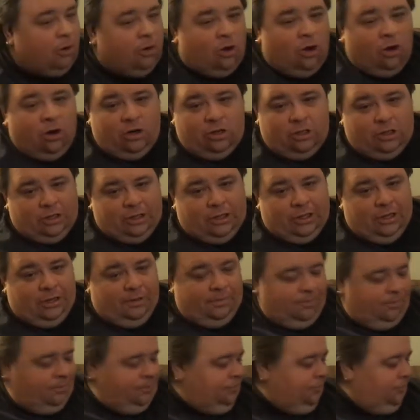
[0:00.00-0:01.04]
garlicky
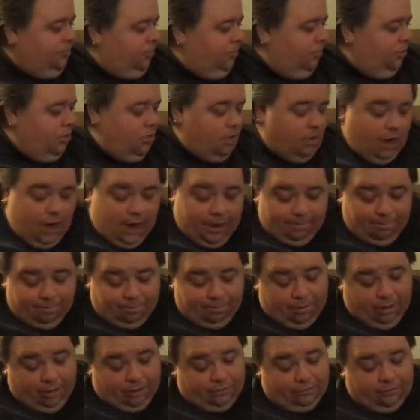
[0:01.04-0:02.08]
and
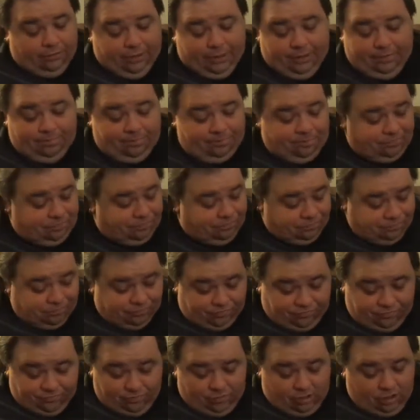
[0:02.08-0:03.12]
buttery,
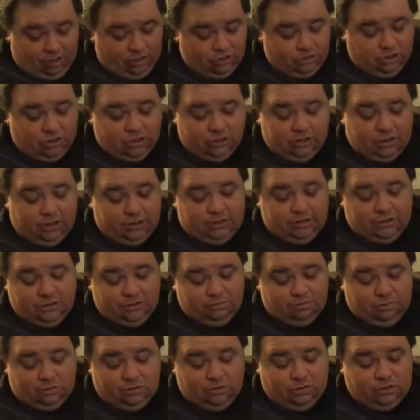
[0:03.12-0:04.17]
just like it's
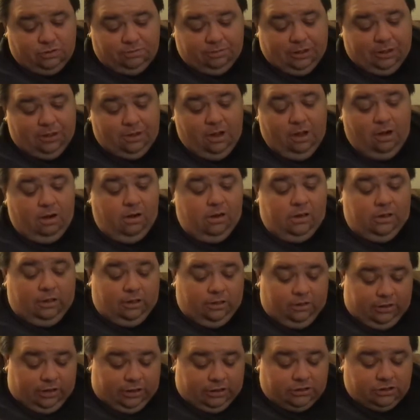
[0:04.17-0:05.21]
supposed to be.
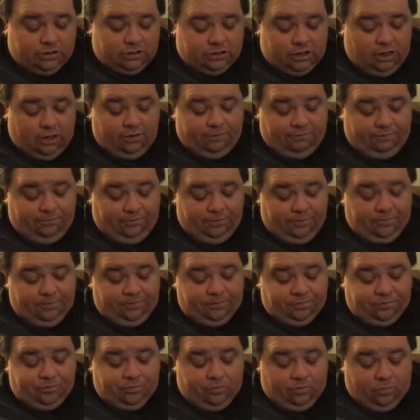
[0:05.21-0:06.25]
This stuff,
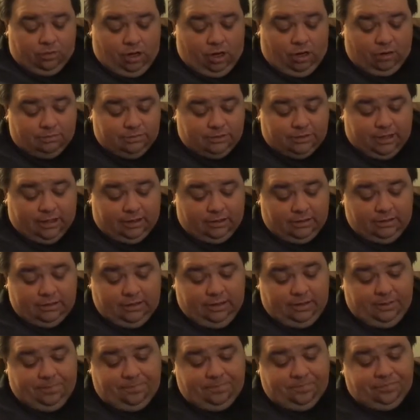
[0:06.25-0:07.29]
I'm telling
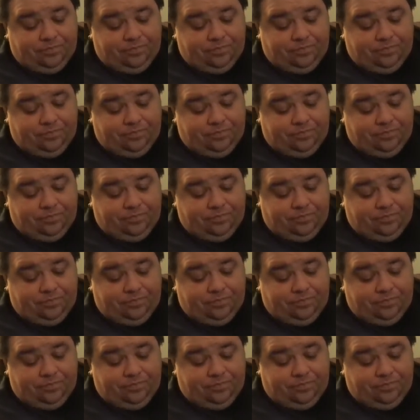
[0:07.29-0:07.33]
you,